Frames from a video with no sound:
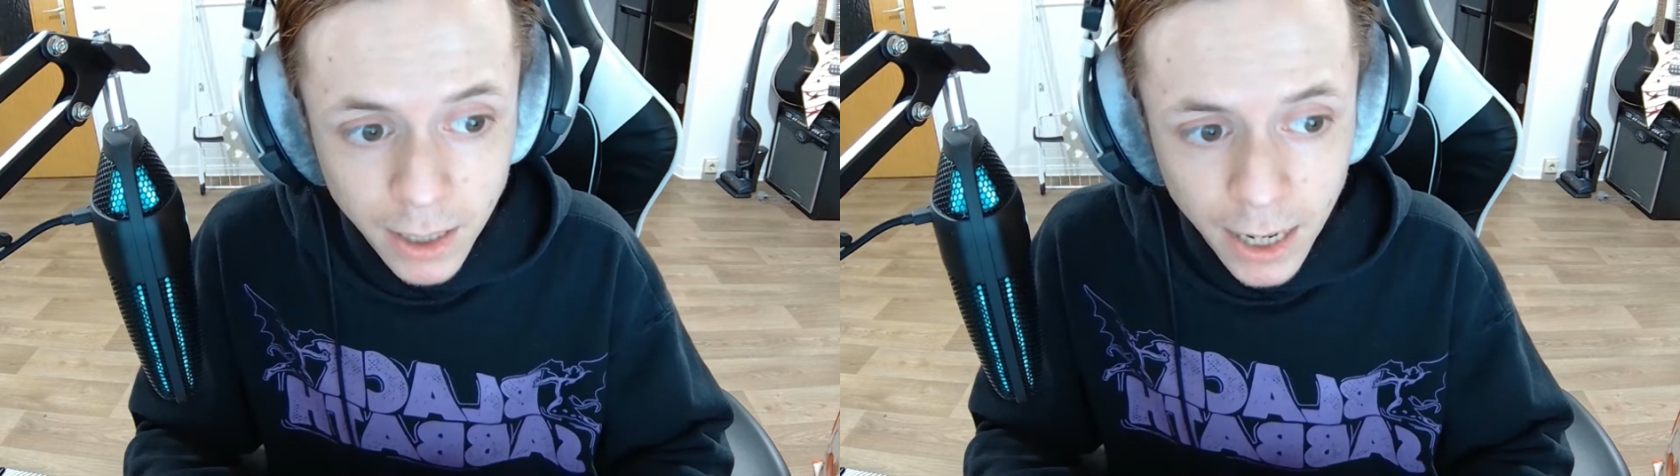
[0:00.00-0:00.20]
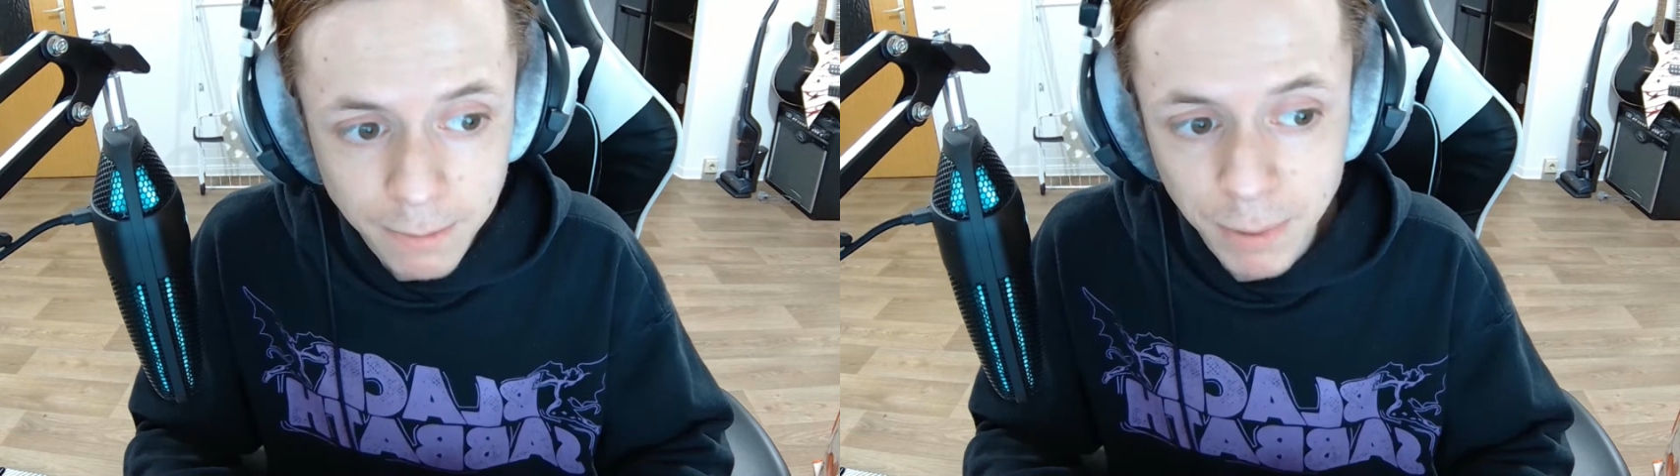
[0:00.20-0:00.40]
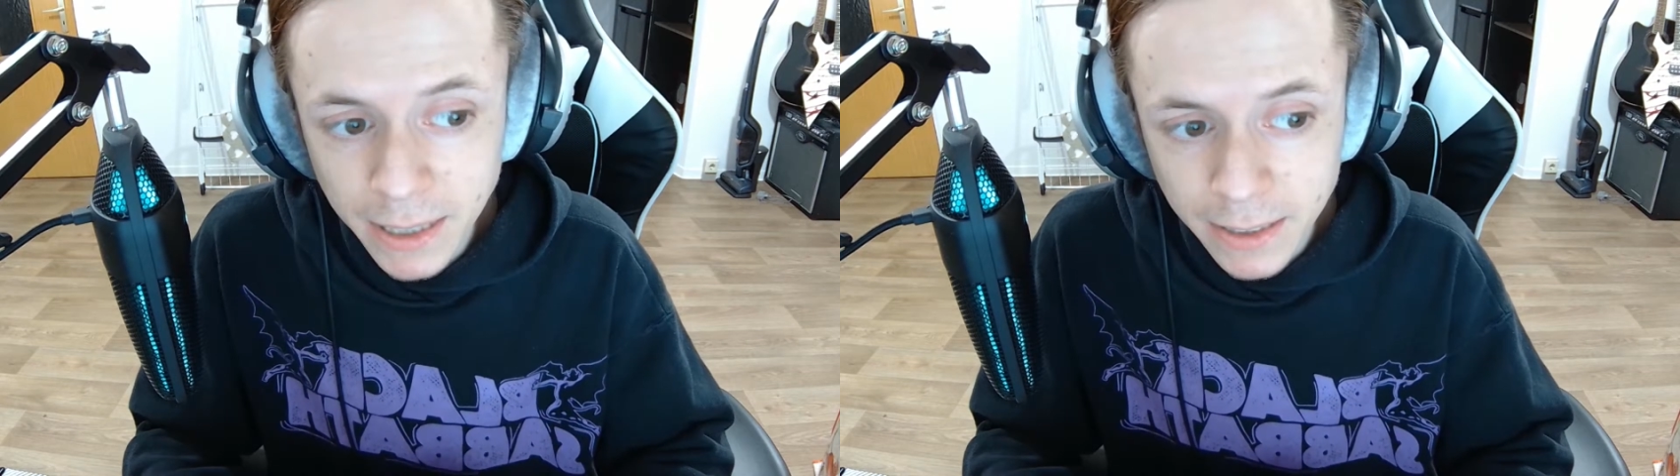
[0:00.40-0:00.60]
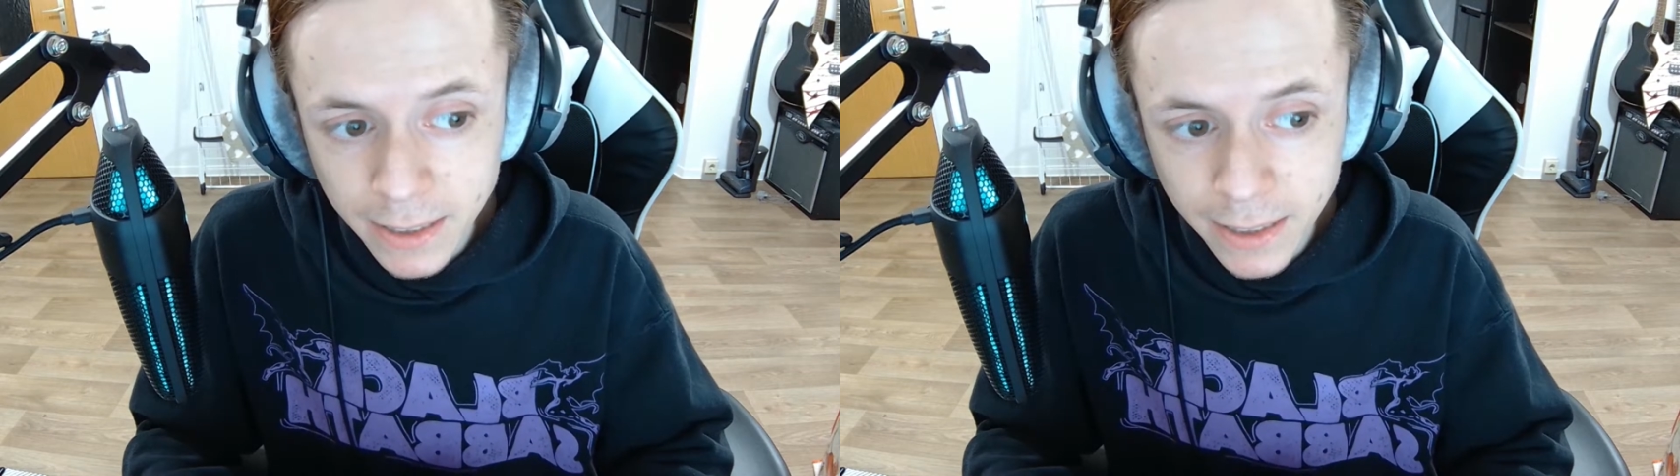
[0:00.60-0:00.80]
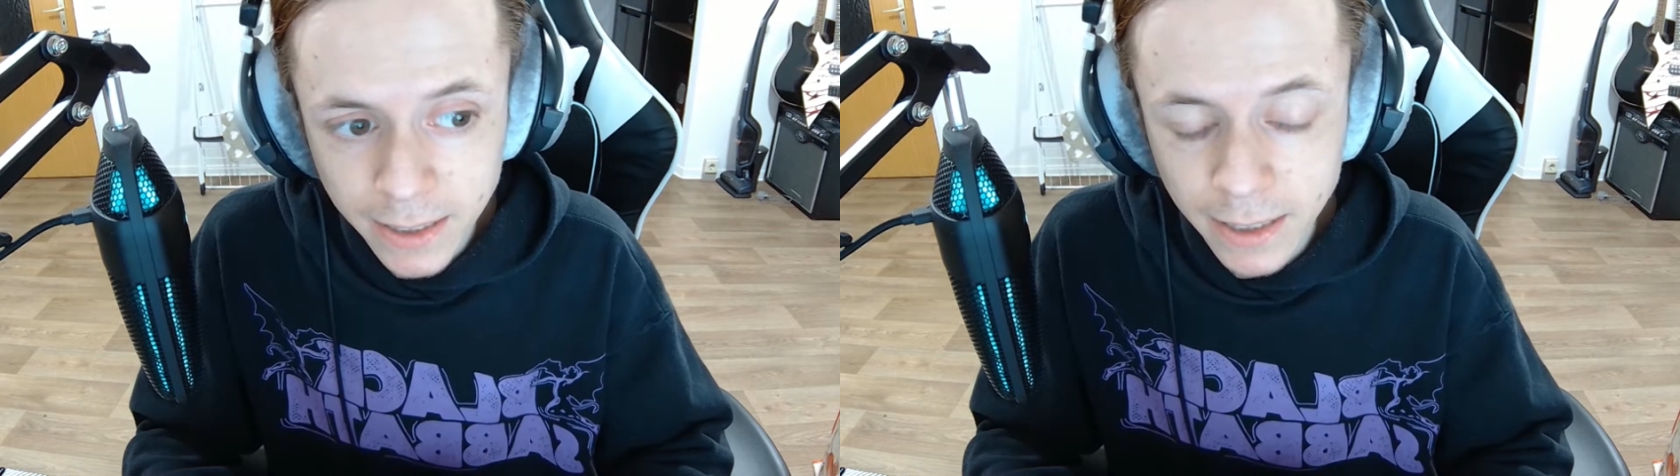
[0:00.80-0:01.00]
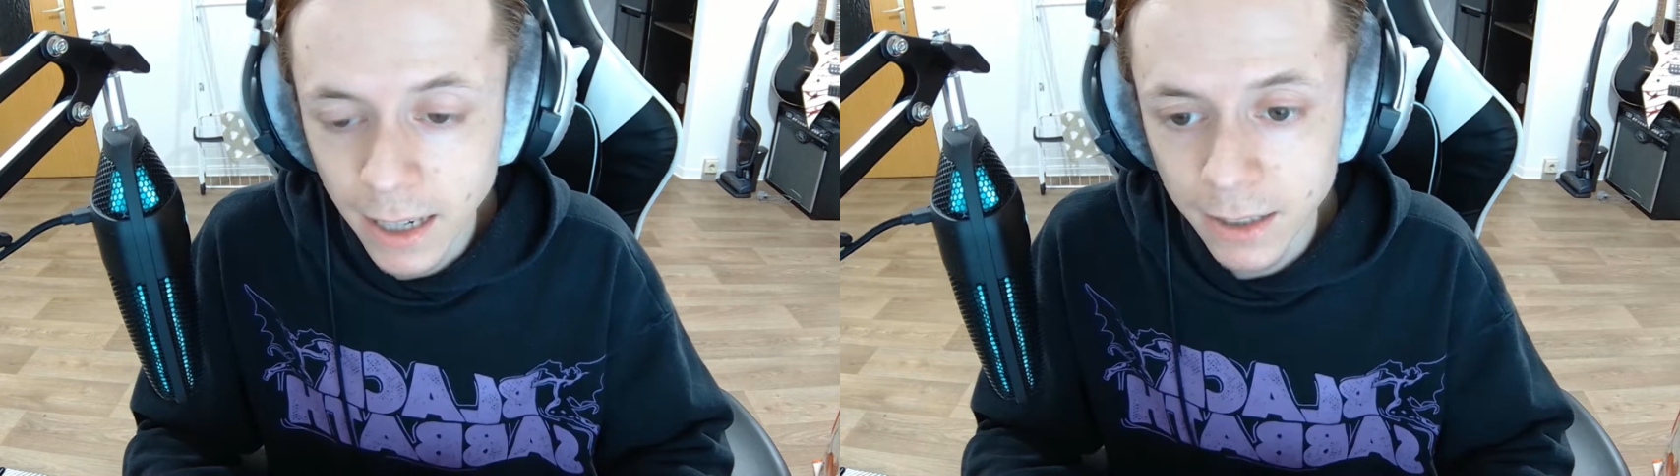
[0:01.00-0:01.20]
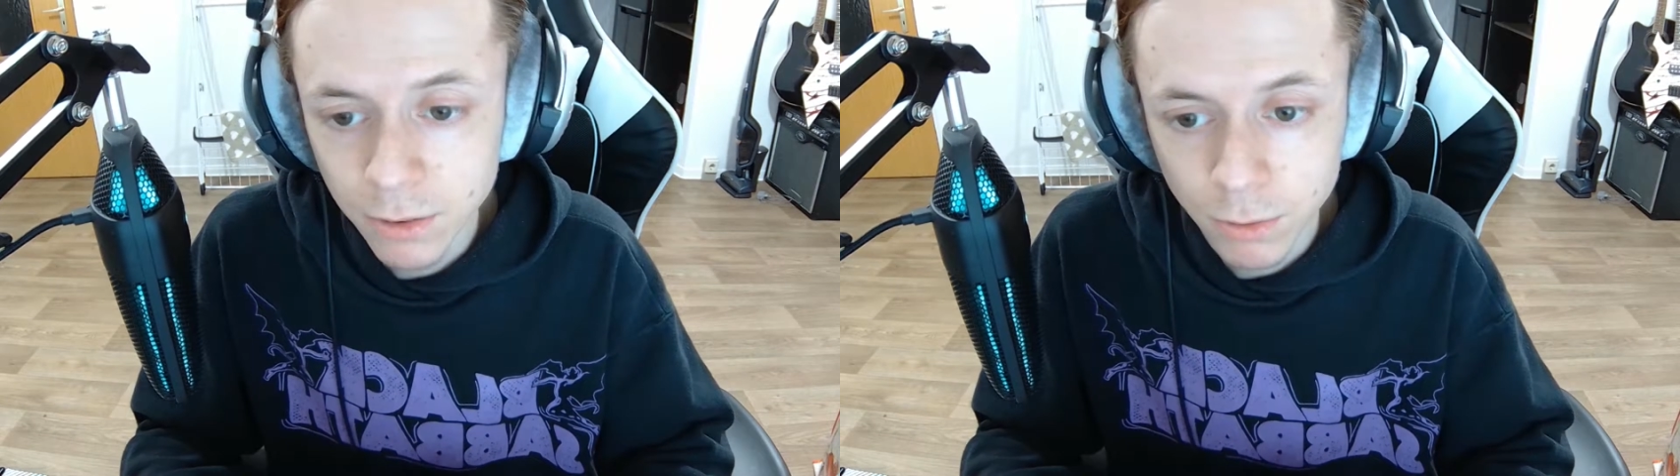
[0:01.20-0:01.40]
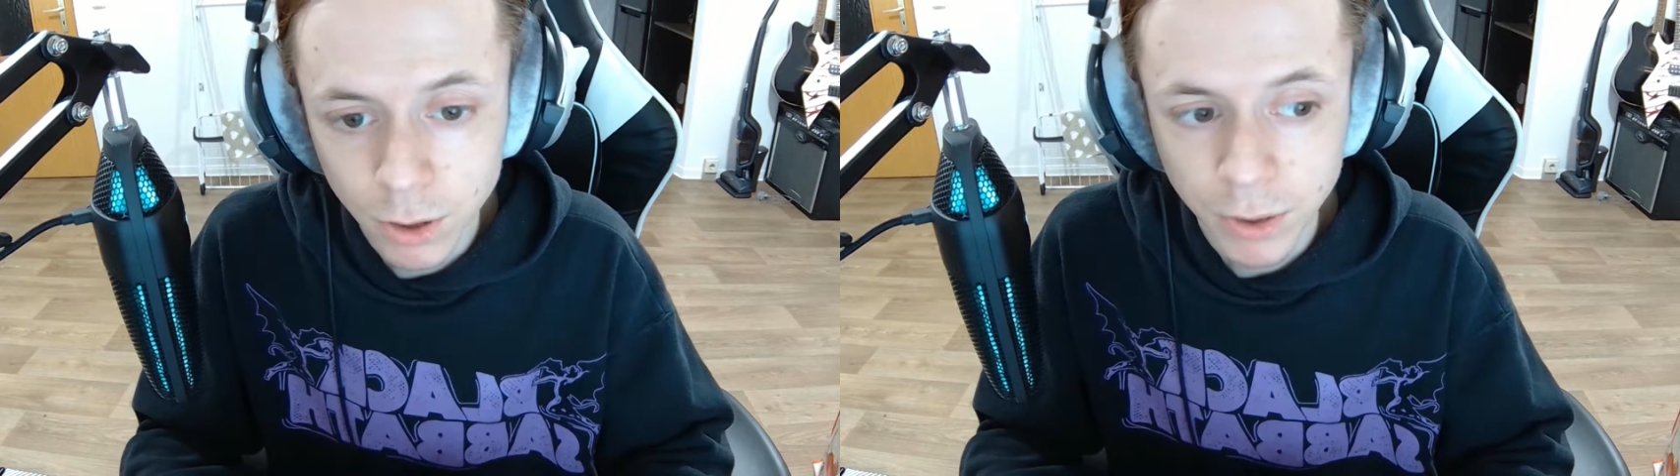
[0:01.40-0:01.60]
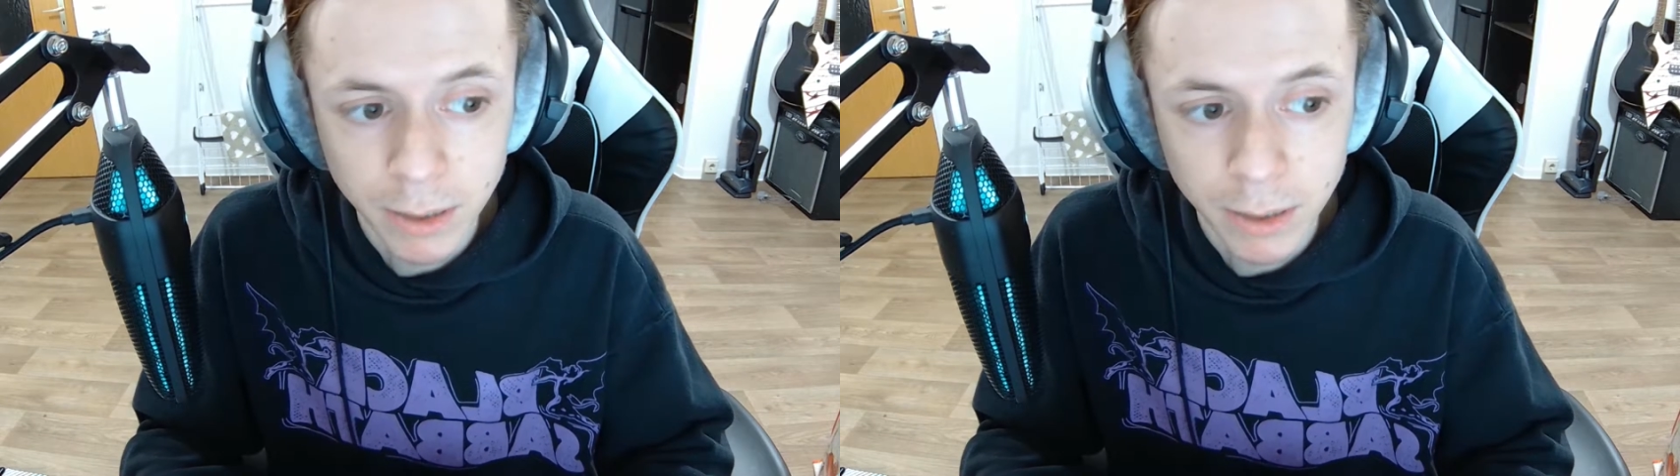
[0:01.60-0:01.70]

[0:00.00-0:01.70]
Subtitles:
and basically like throwing